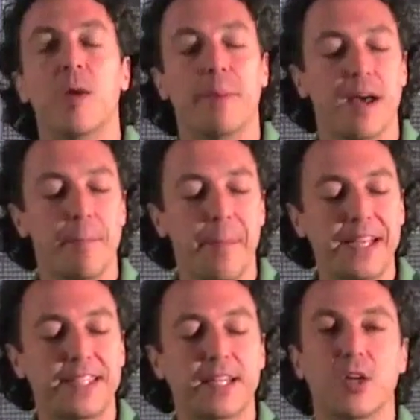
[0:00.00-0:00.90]
But
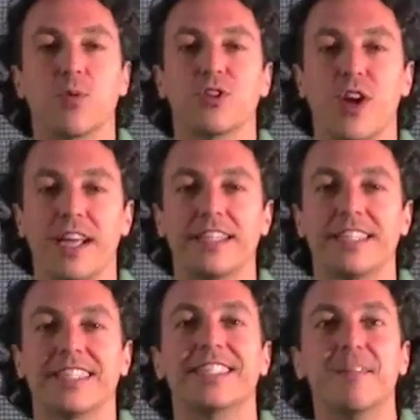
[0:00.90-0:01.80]
basically, we're trying
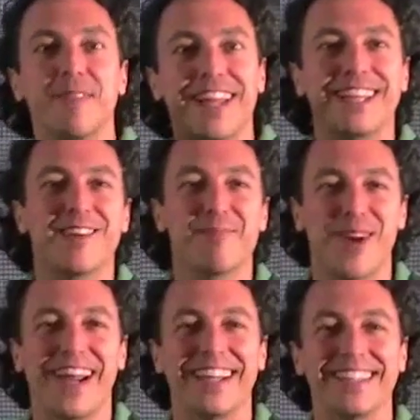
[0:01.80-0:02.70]
to stimulate their
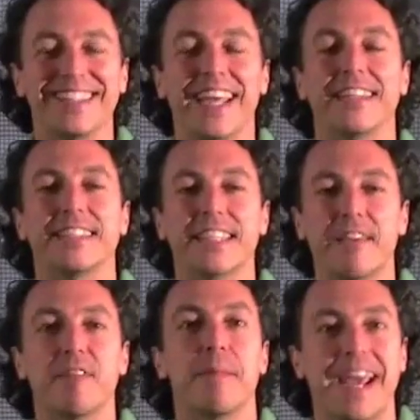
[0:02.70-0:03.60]
brains and to
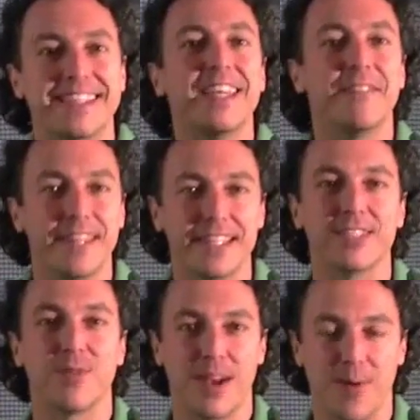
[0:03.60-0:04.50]
give them
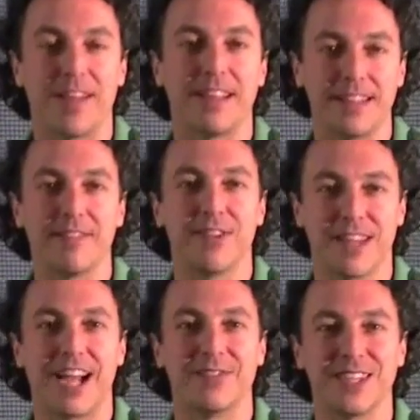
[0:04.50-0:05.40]
activities while they live their
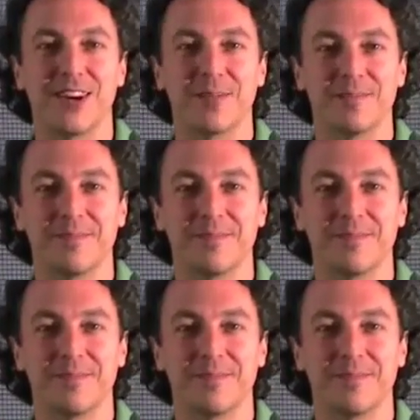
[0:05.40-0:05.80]
lives here.